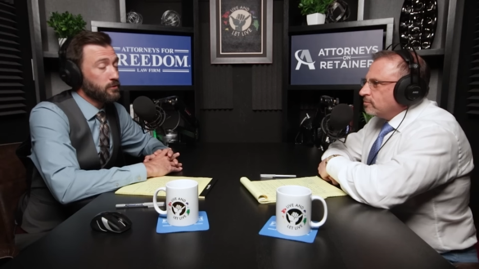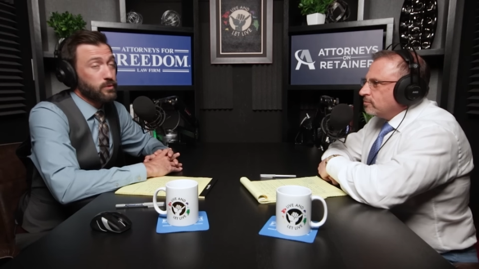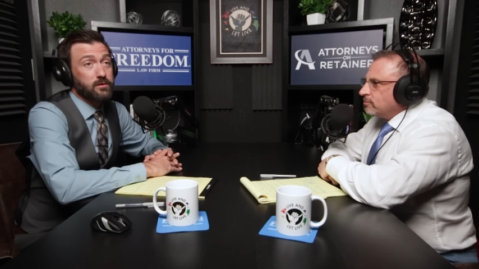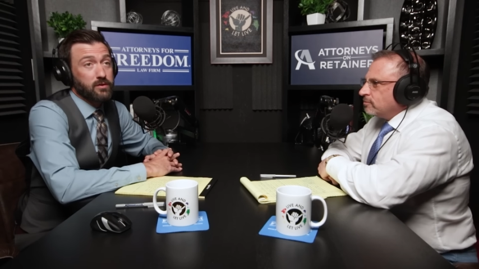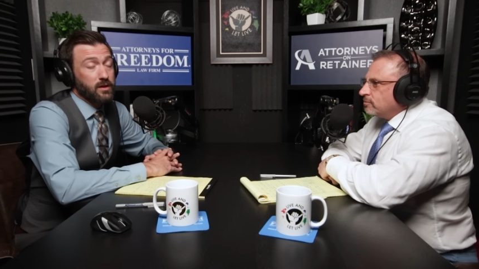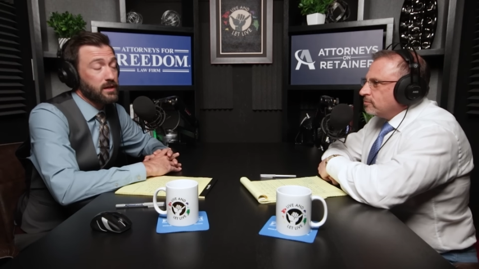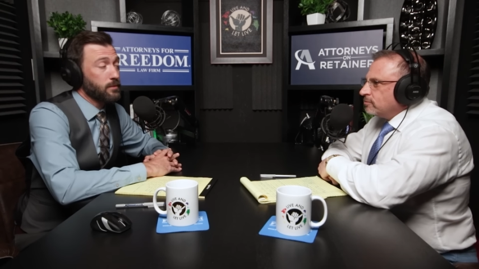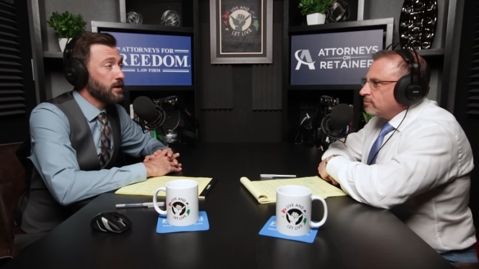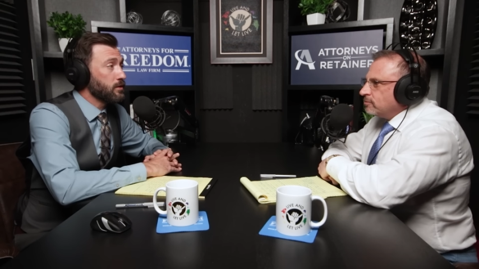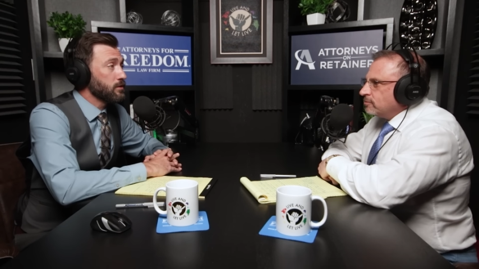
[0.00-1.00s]
Speaker 1: As we were talking
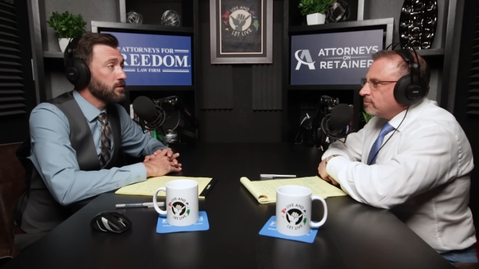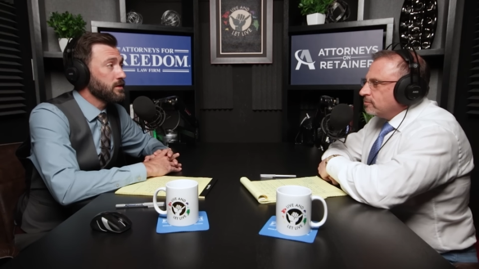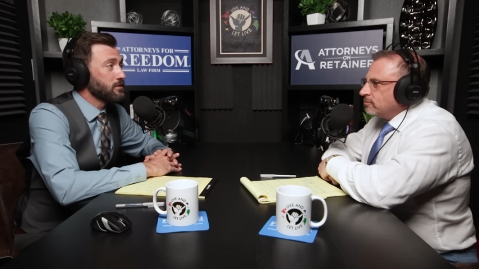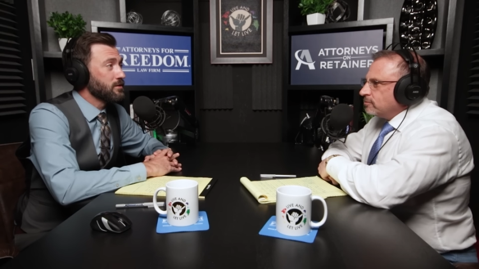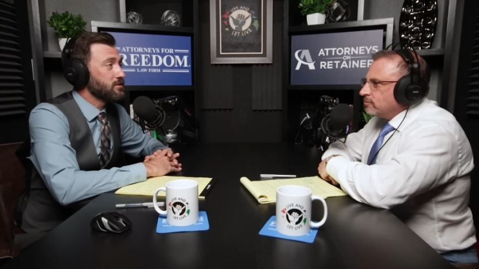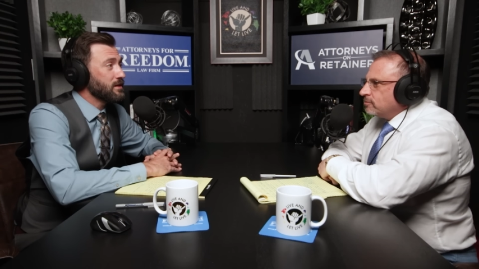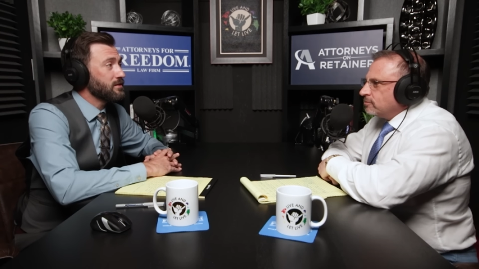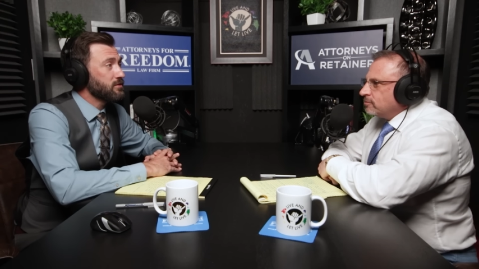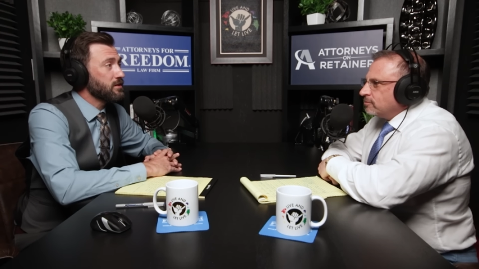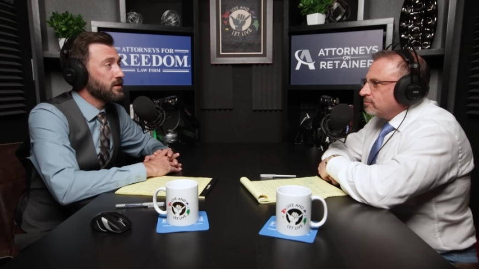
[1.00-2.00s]
about earlier, the
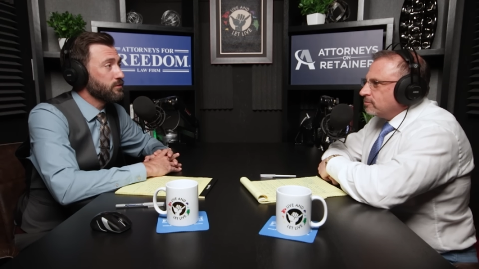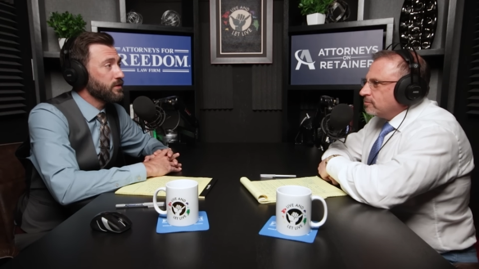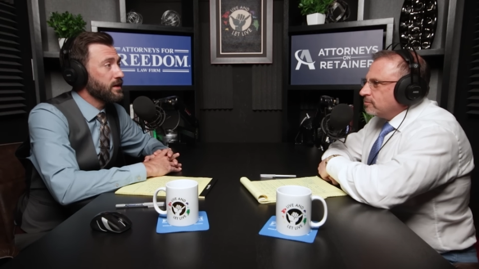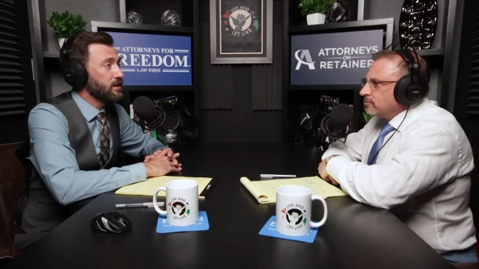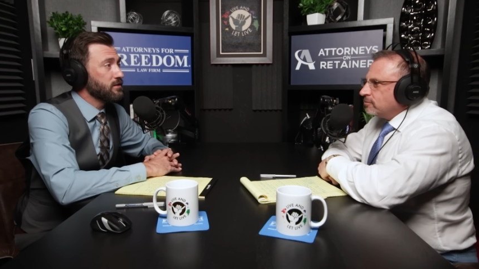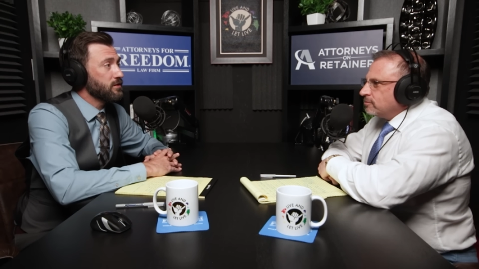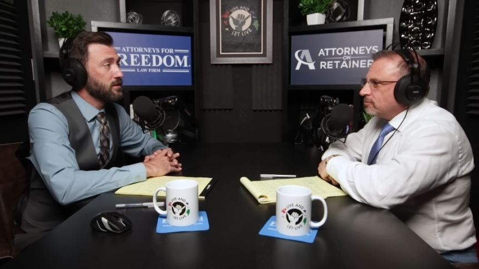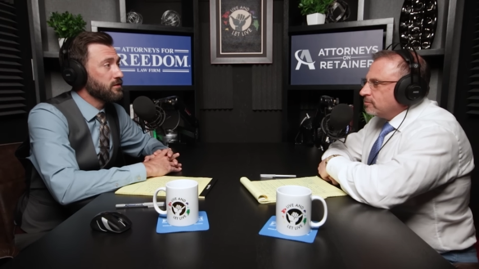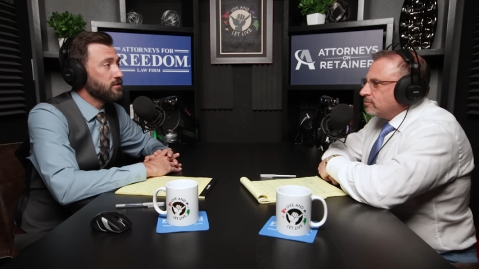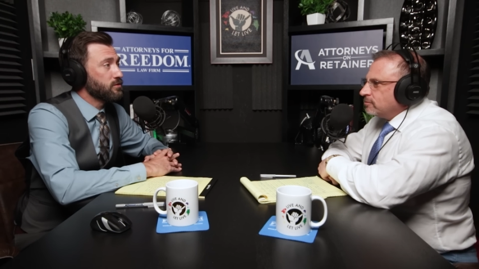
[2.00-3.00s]
sentencing phase
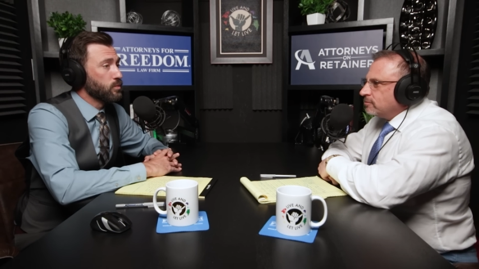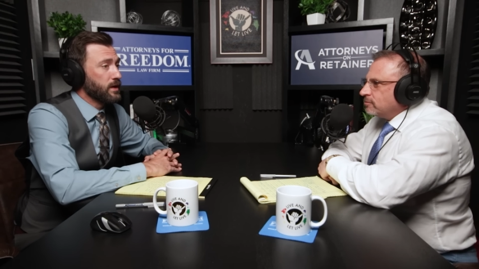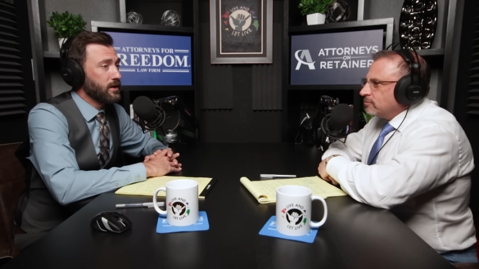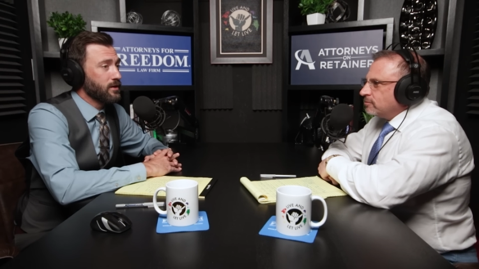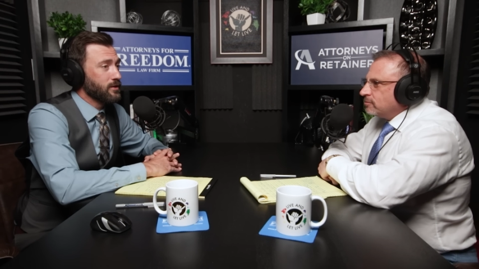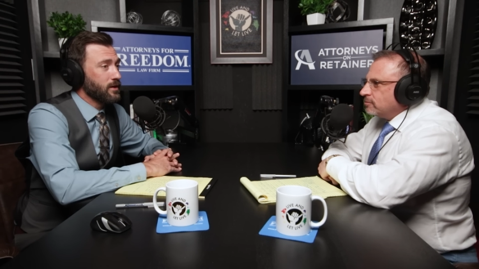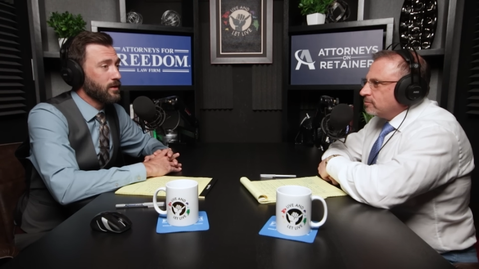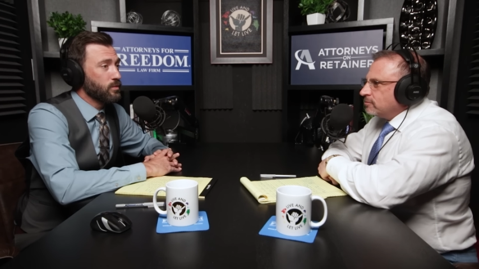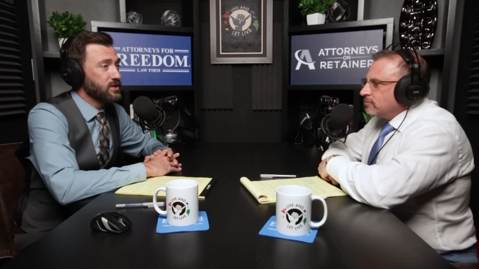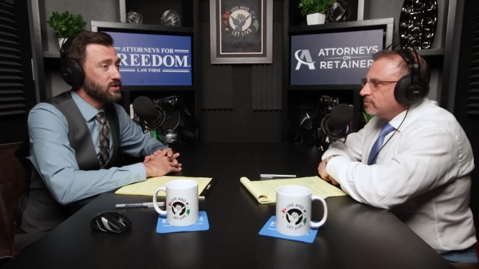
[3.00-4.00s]
is where
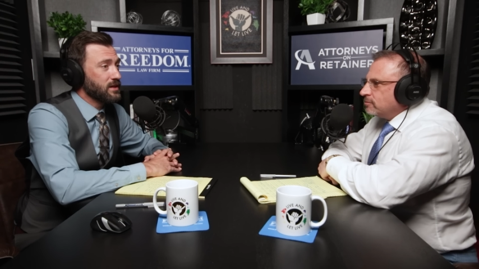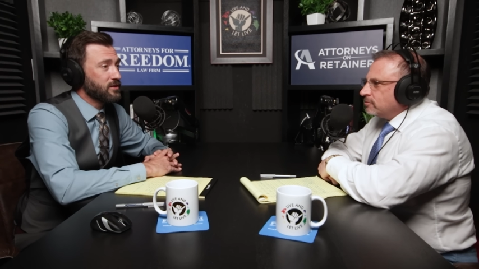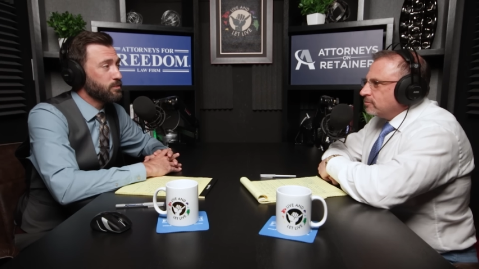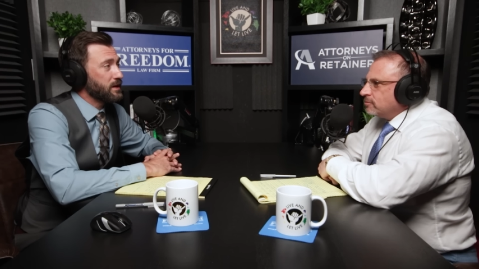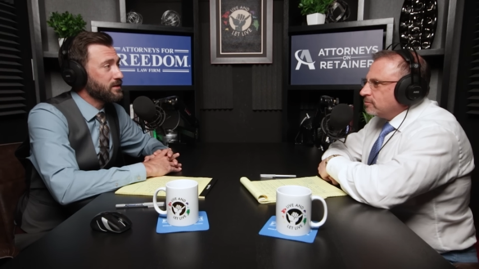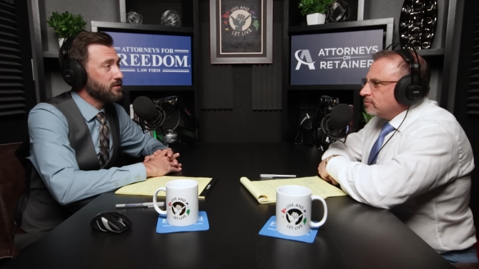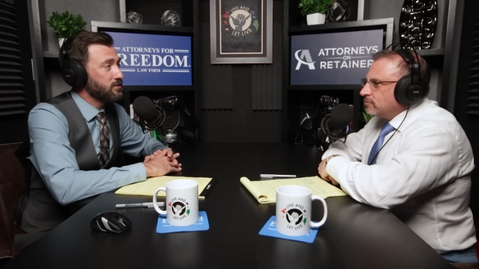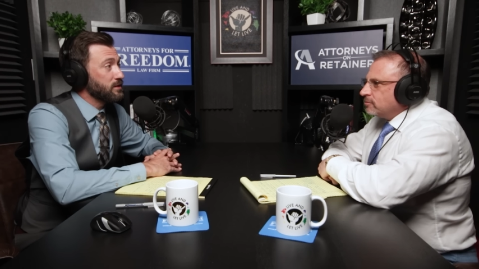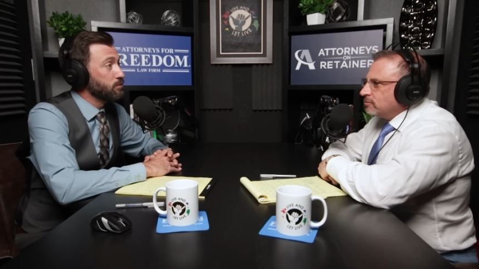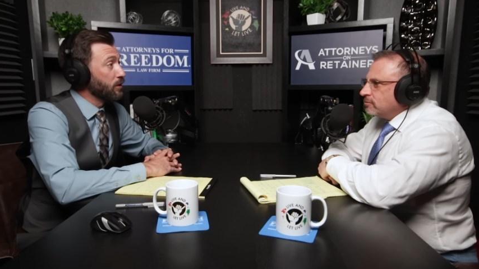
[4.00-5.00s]
we should expect to
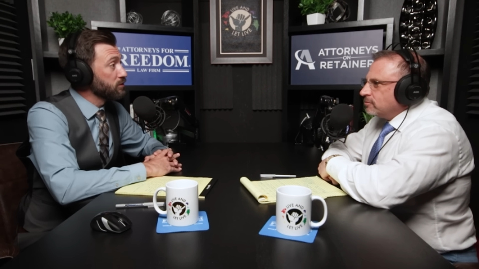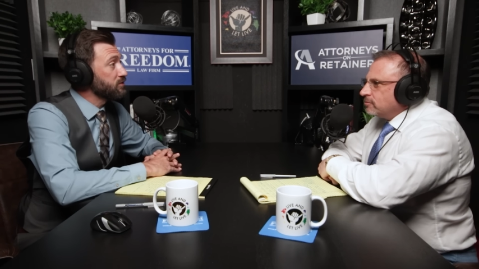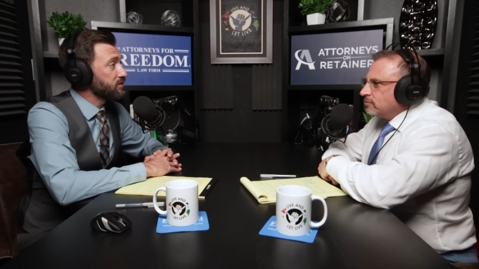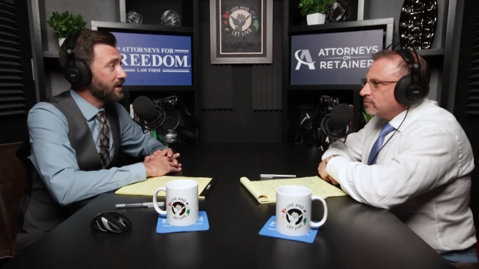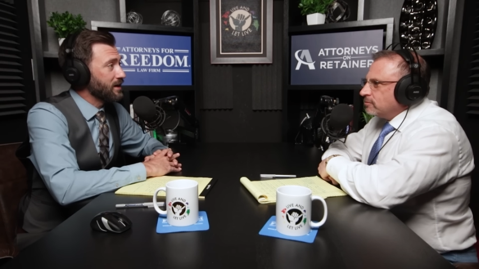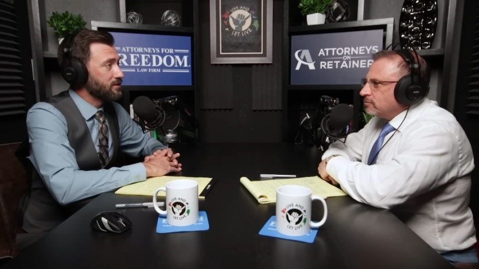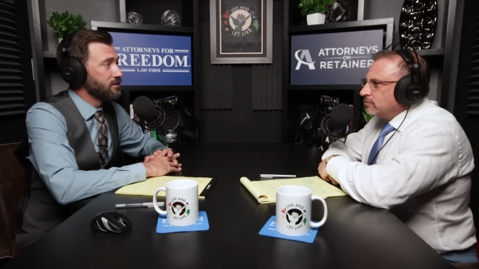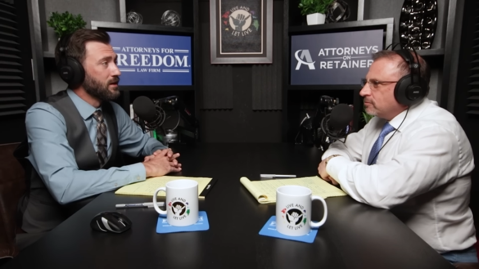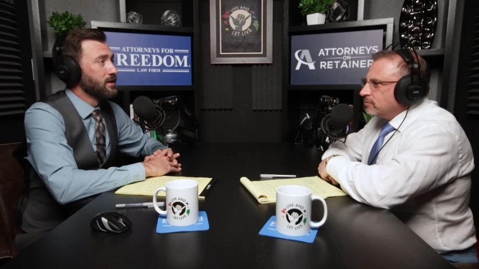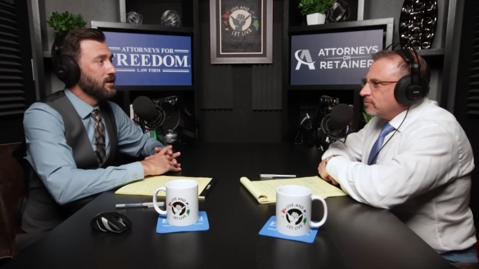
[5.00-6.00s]
see both
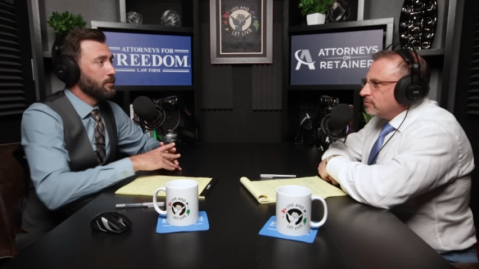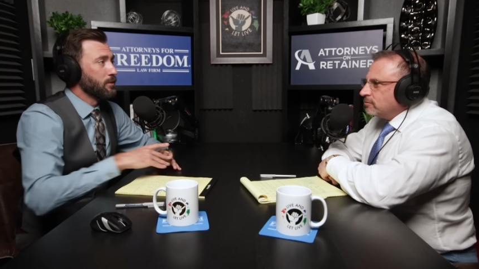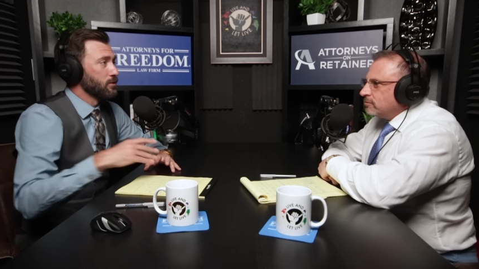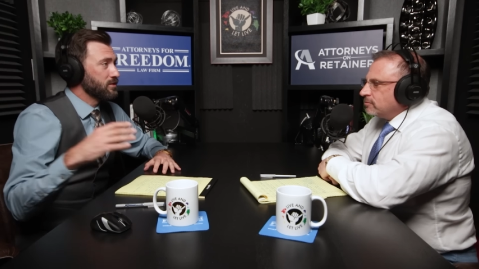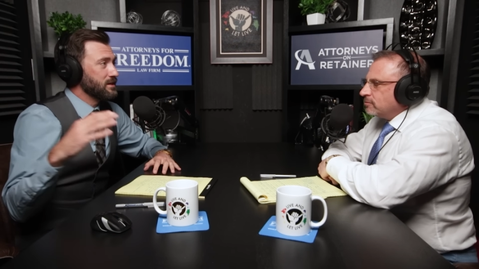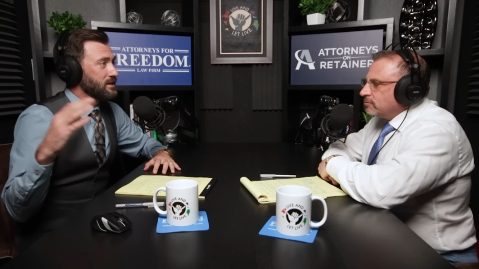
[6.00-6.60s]
sides, both